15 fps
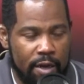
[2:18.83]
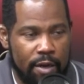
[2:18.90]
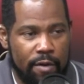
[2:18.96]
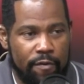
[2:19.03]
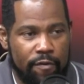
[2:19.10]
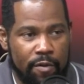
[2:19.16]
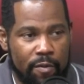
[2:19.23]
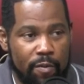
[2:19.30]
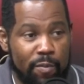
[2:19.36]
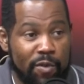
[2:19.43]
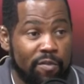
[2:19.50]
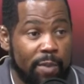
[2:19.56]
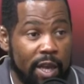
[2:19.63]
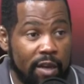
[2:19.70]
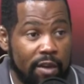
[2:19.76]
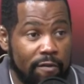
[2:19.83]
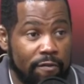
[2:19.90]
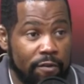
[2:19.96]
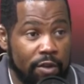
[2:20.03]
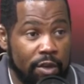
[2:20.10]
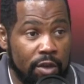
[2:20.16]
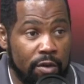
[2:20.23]
from a perspective
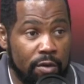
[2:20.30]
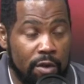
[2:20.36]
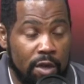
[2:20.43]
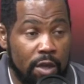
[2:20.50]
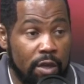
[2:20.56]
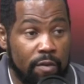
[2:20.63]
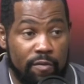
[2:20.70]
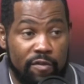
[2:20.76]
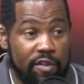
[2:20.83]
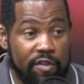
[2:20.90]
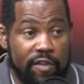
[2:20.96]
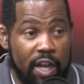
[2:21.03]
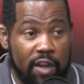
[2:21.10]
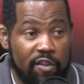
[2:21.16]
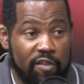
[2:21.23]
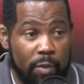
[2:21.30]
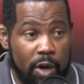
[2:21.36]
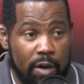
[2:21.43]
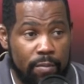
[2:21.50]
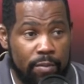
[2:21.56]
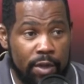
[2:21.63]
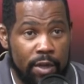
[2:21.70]
for you, it was just like a
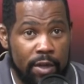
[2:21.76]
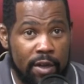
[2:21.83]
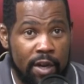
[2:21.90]
spark plug.